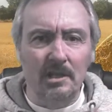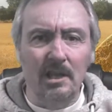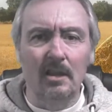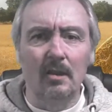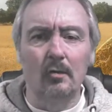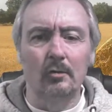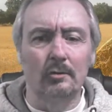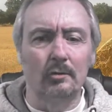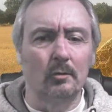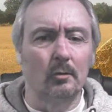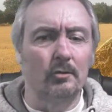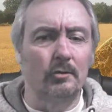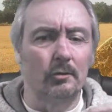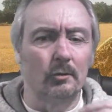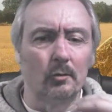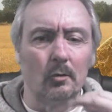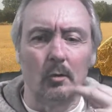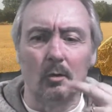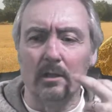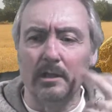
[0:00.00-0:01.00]
a long story
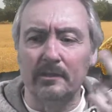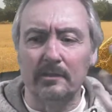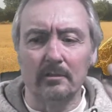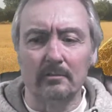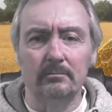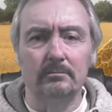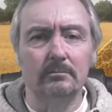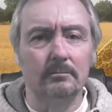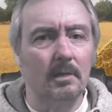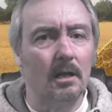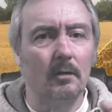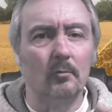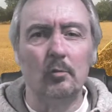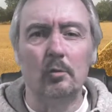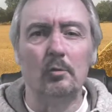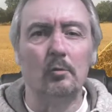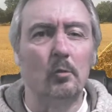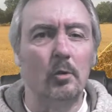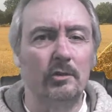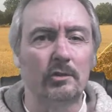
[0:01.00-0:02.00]
short, I
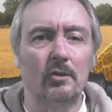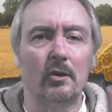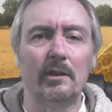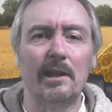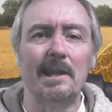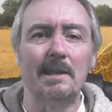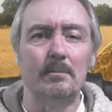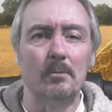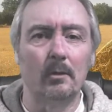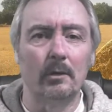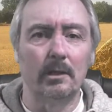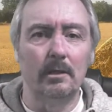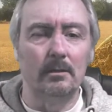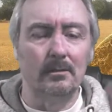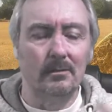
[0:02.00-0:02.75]
wouldn't wish it on anybody.